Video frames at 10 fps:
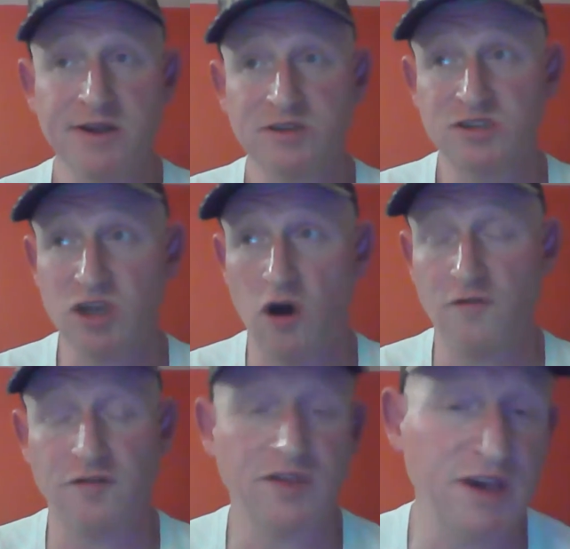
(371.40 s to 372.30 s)
So
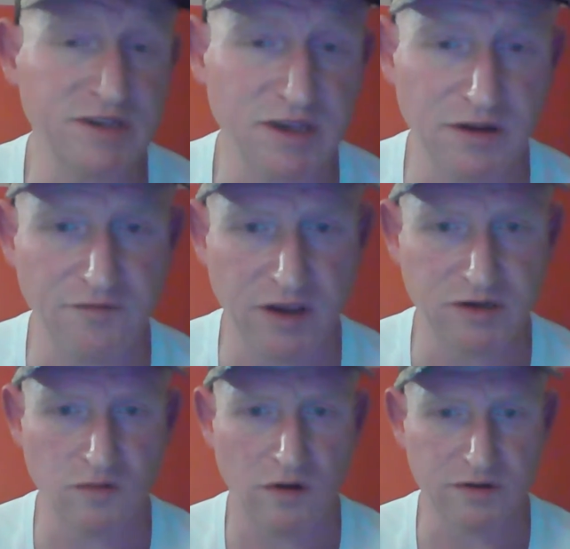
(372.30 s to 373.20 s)
for these
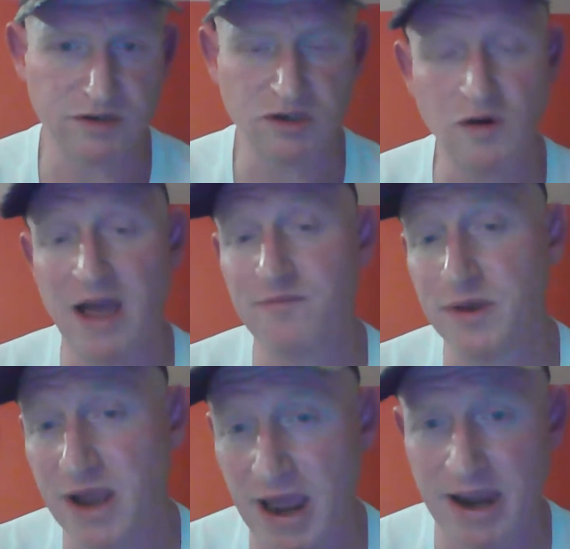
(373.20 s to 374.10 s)
individuals to have
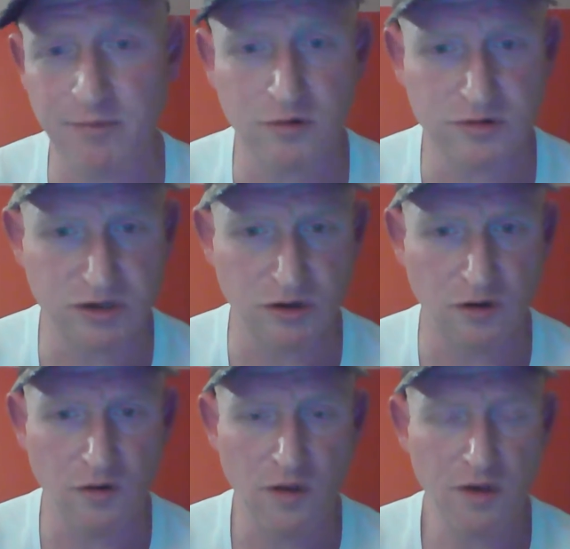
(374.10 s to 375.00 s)
been able
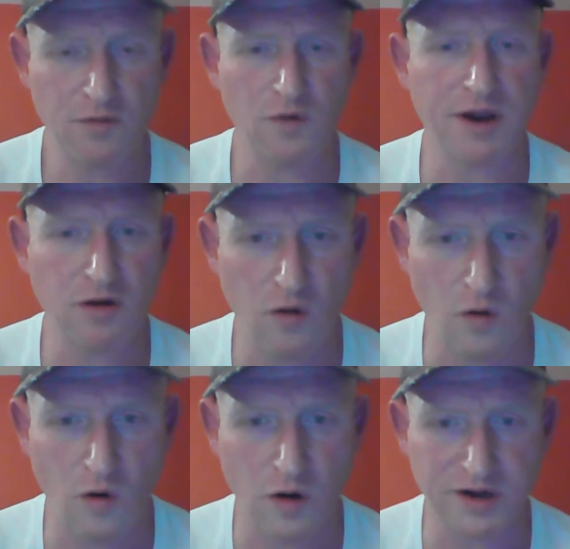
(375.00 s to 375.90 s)
to
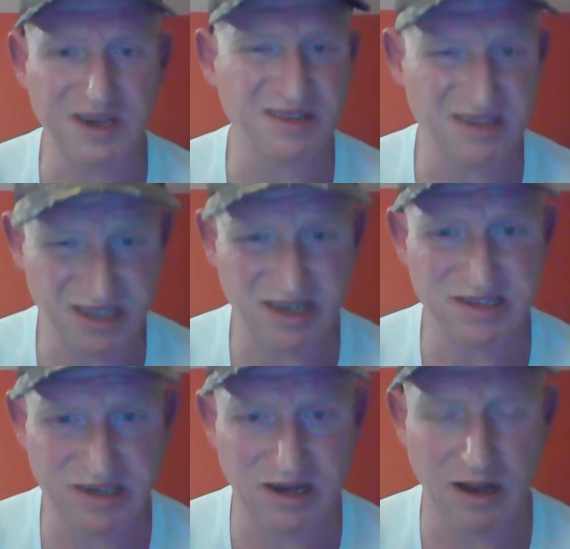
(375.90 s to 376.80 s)
record
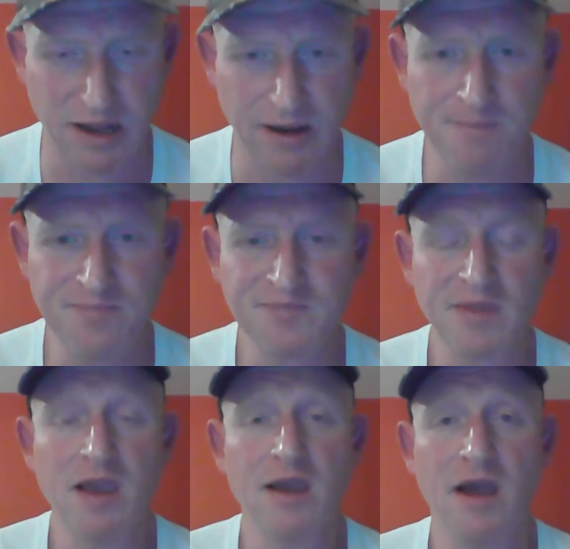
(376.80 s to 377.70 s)
consistently
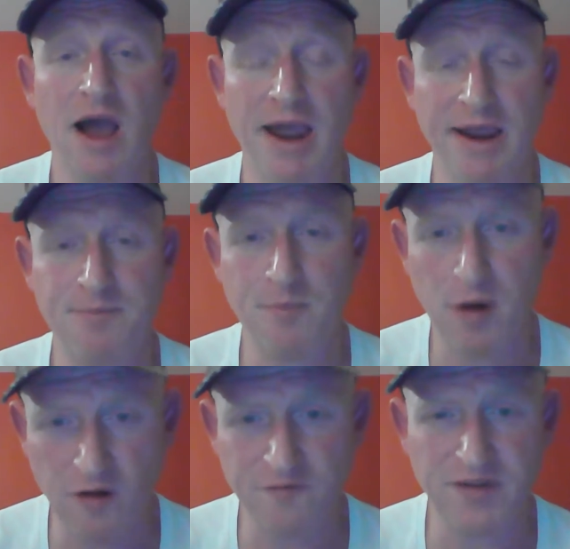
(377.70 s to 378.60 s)
a
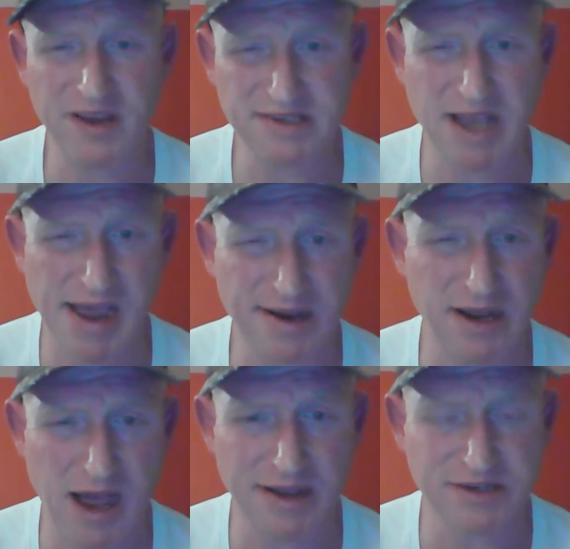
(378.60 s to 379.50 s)
perfect
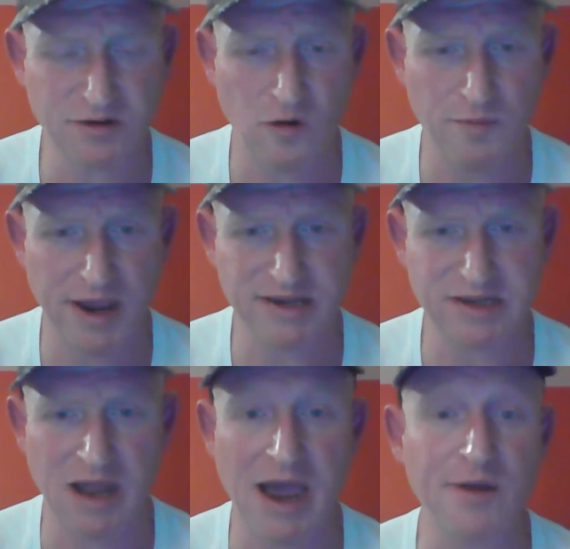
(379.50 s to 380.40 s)
psychological
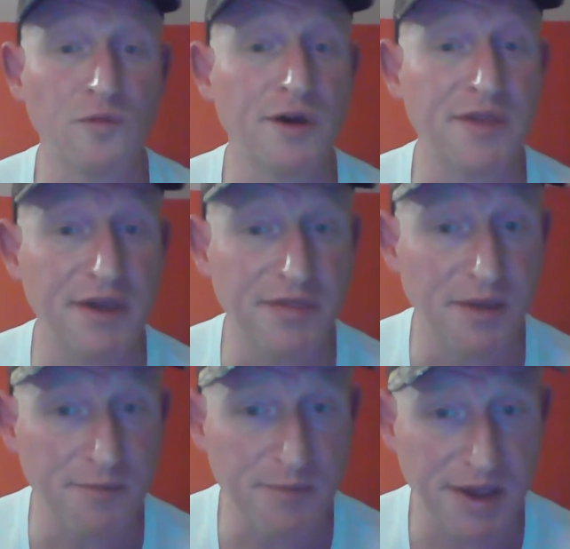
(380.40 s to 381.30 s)
baseline within
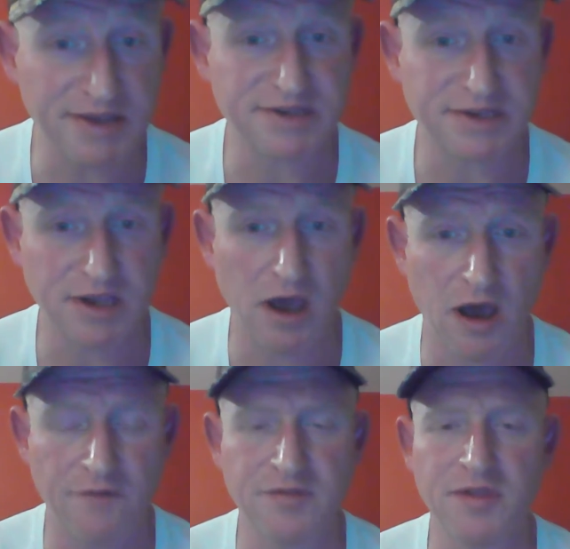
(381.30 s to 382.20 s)
the midst
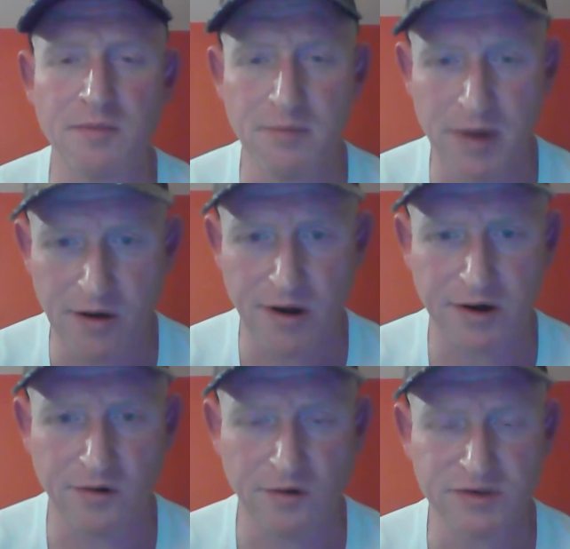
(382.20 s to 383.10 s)
of the
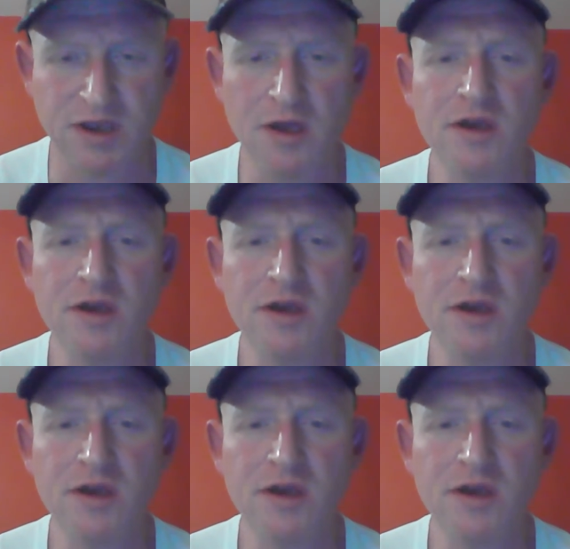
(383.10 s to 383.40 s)
miracles